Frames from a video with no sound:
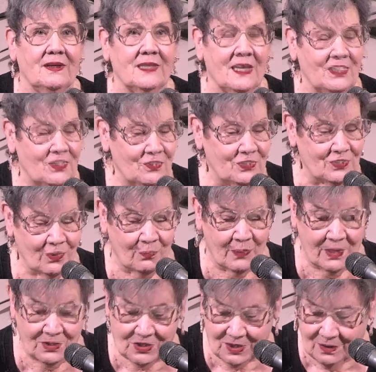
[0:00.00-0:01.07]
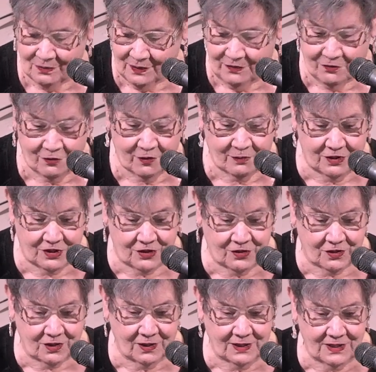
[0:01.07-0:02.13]
Thank you so much. Can we form a
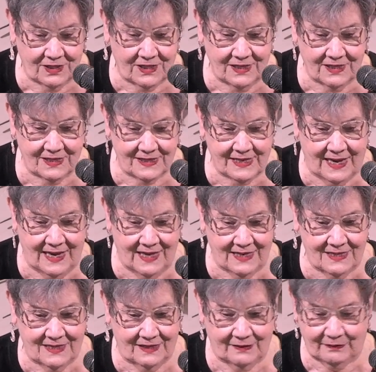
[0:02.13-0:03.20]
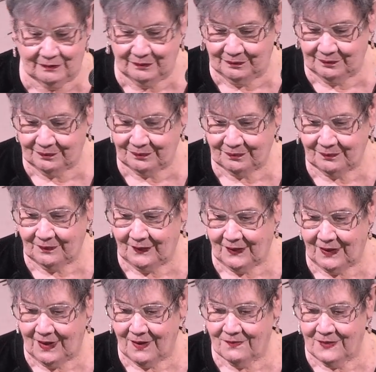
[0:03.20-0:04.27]
circle and sing Stand?
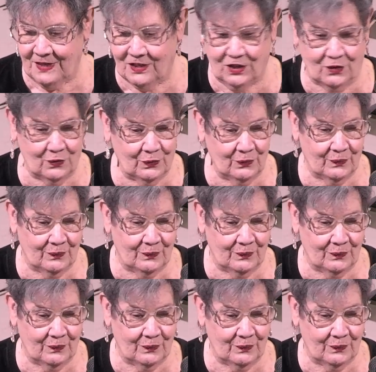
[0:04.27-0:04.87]
Thank you.